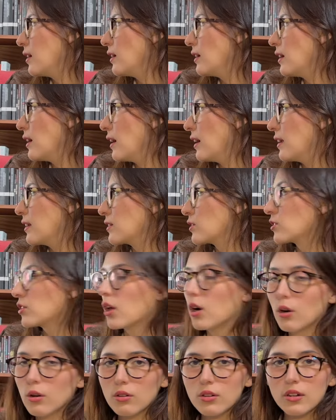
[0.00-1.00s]
And
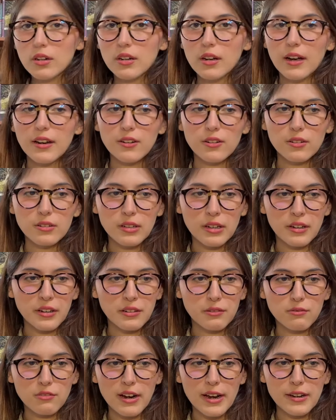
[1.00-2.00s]
Cloak, I
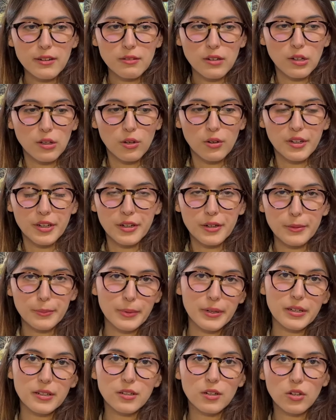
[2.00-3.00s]
didn't write Cloak here,
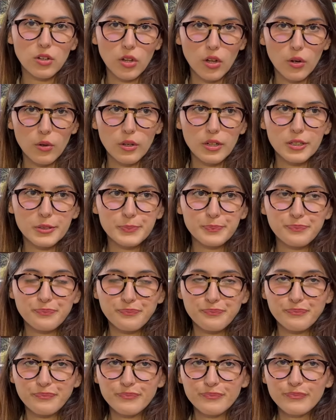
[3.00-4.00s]
but Cloak,
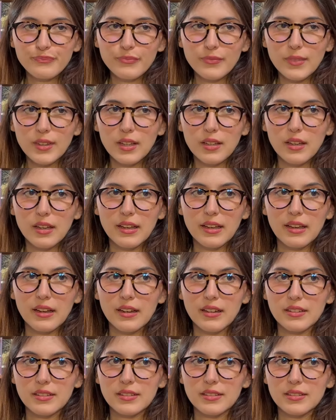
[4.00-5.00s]

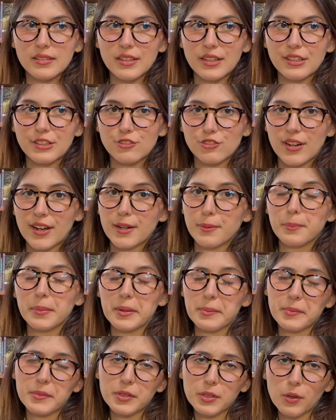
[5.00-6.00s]
and they try to
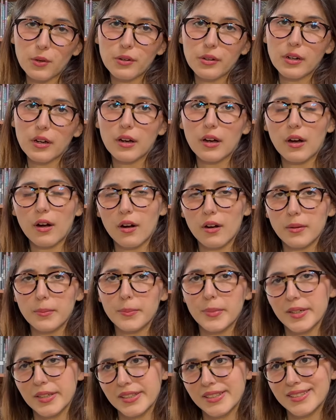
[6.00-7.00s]
blame Cloak on
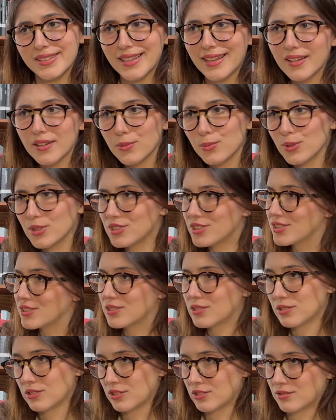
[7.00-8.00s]
Bunny's death, which is
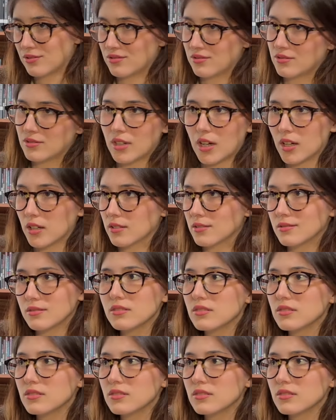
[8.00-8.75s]
just not